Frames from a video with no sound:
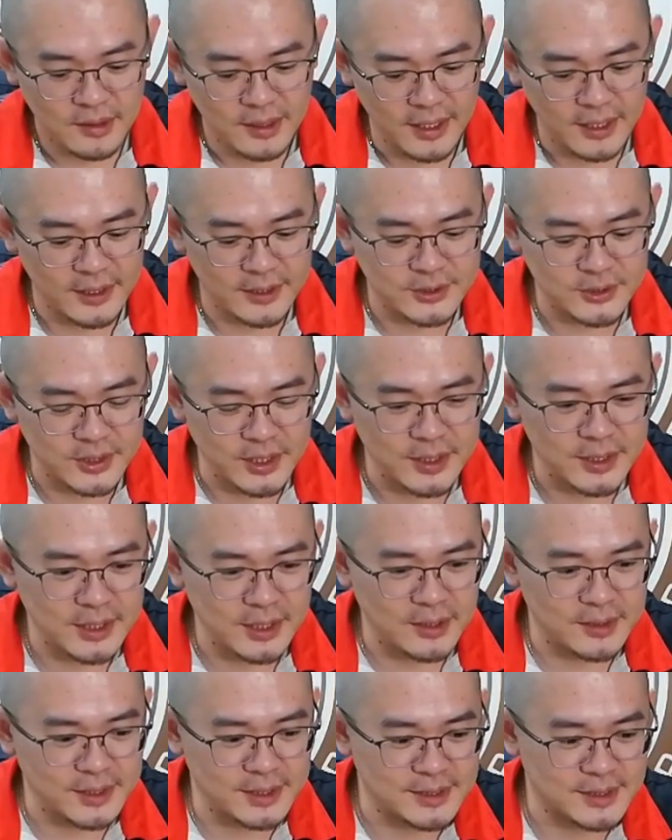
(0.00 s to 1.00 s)
And as you can
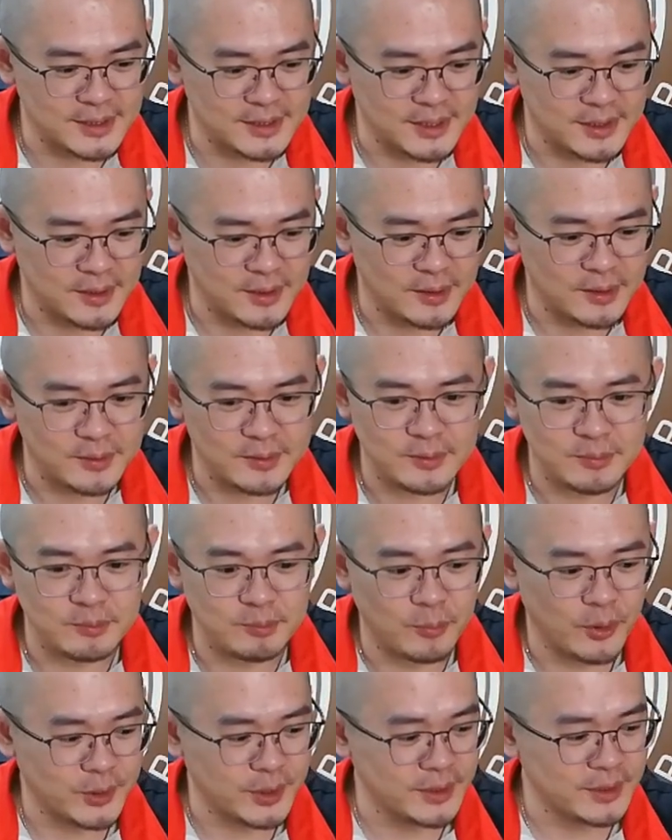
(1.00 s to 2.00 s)
hear, this is a
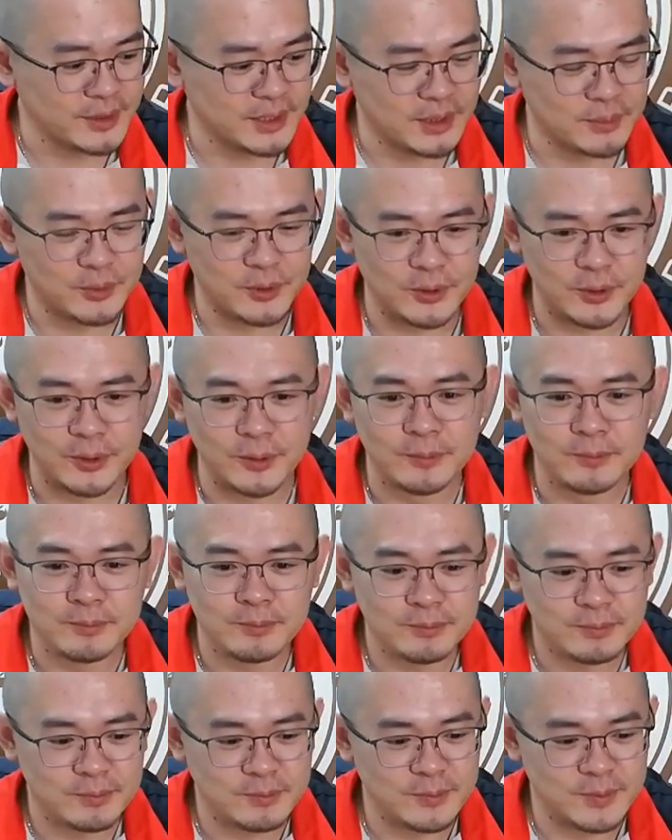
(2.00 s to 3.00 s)
modern turbo
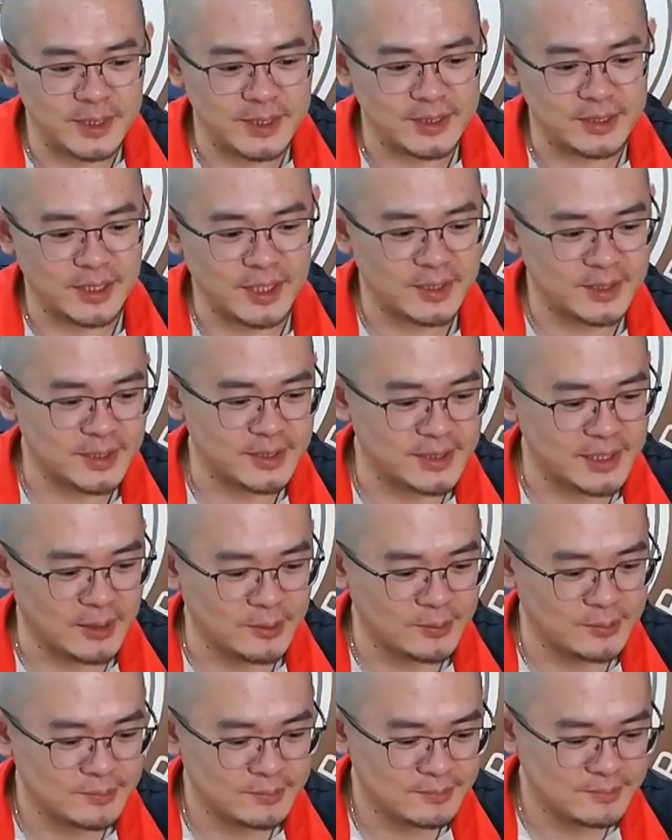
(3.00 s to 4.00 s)
diesel engine sound.